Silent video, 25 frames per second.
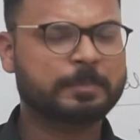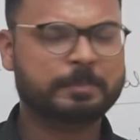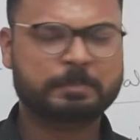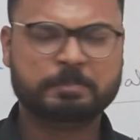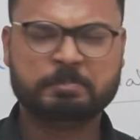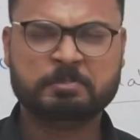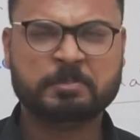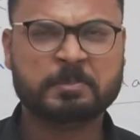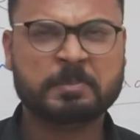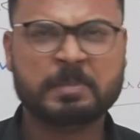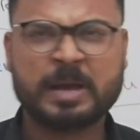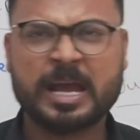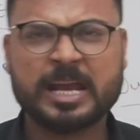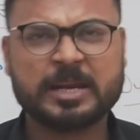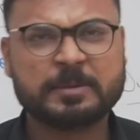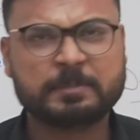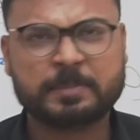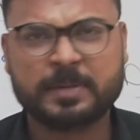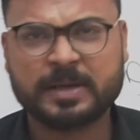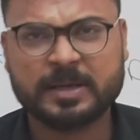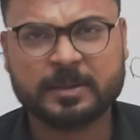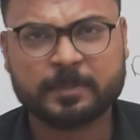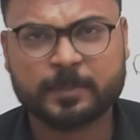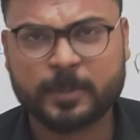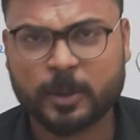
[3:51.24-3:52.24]

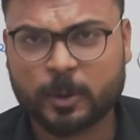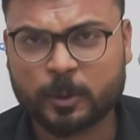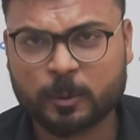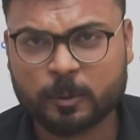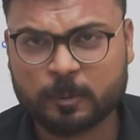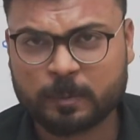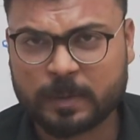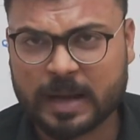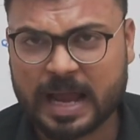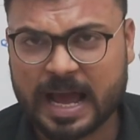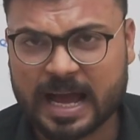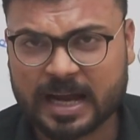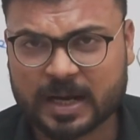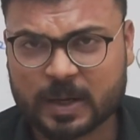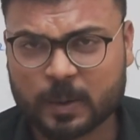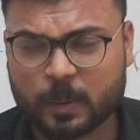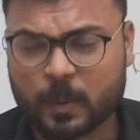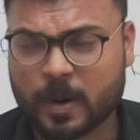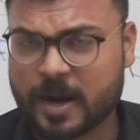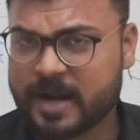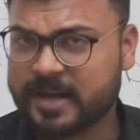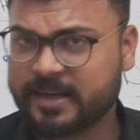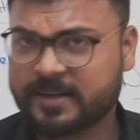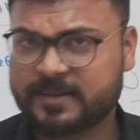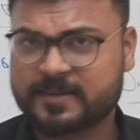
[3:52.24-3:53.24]
Might be blue, black,
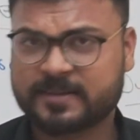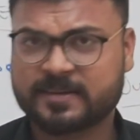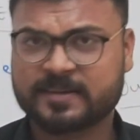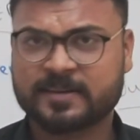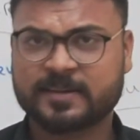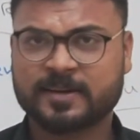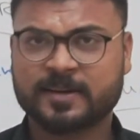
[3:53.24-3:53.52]
white.